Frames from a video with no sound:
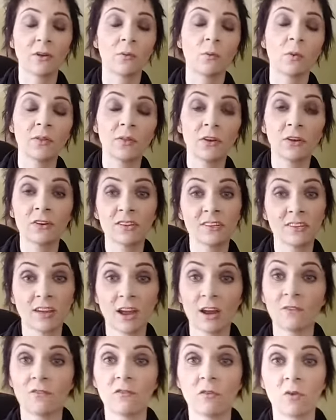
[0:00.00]
What they're
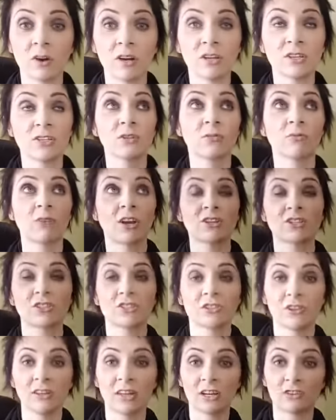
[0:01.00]
designed for is to
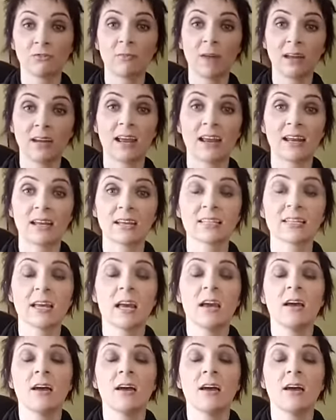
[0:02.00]
register electromagnetics,